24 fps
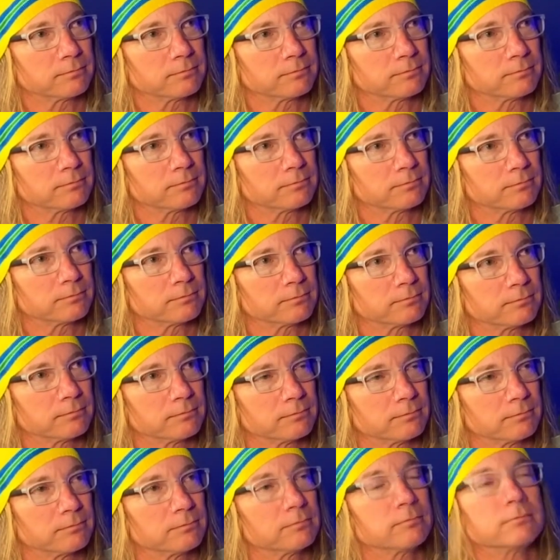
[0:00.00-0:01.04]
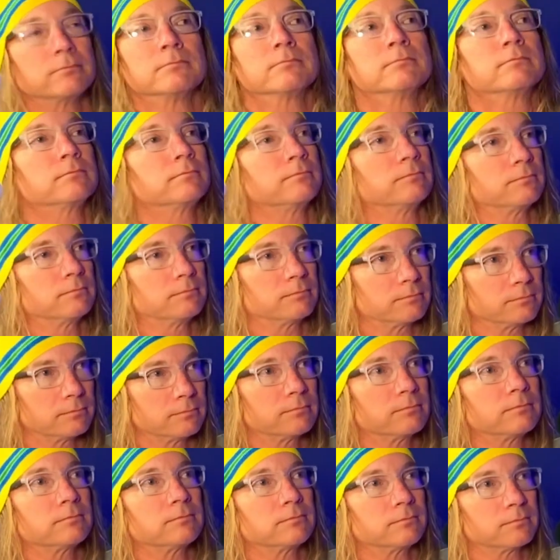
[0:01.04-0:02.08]

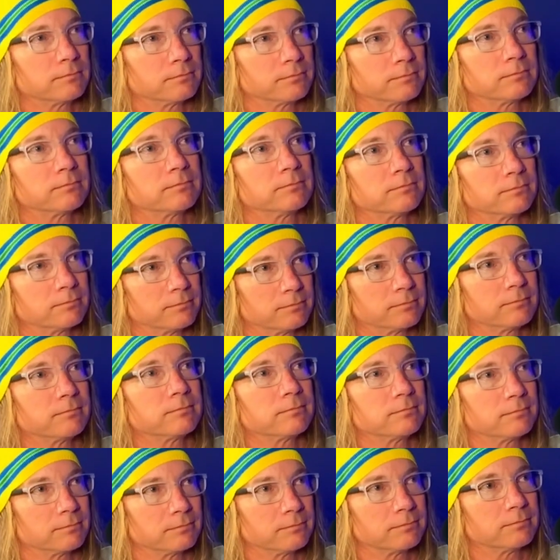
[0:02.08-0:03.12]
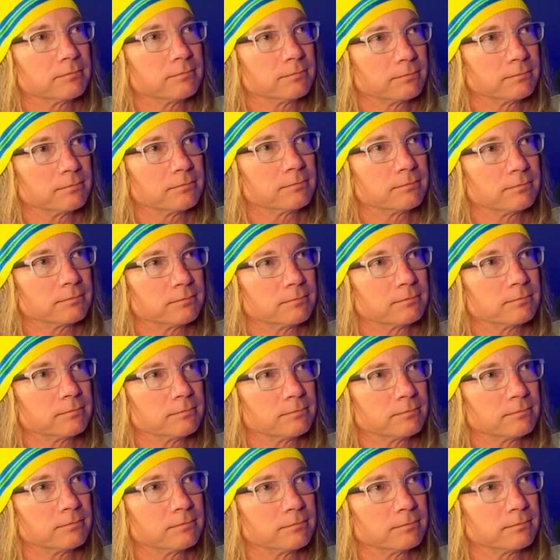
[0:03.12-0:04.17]

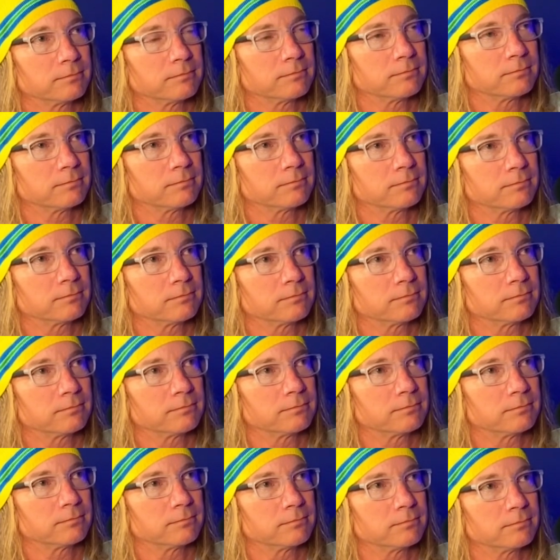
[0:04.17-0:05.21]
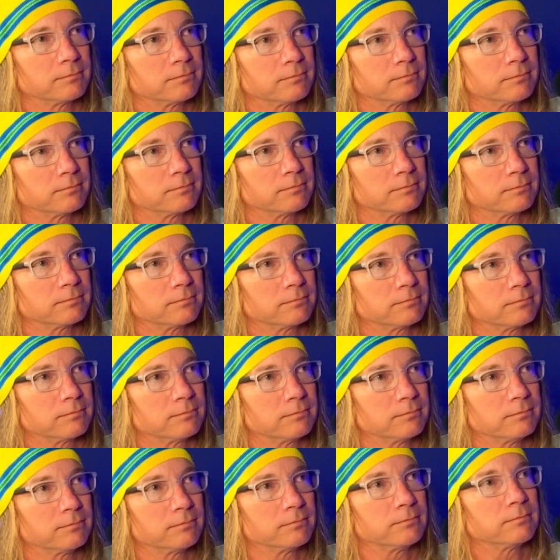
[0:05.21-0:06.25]

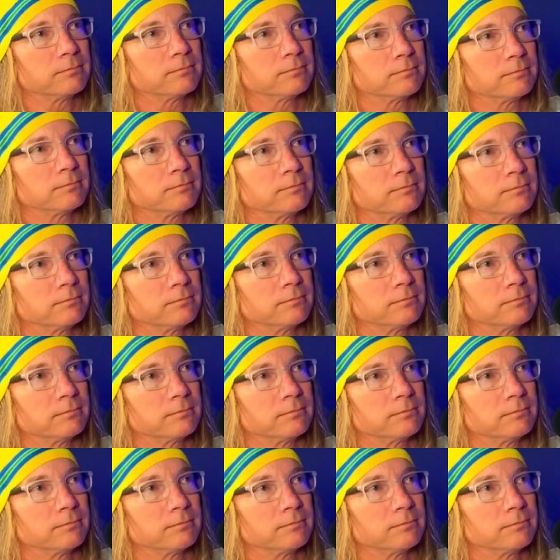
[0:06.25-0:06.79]
(silent)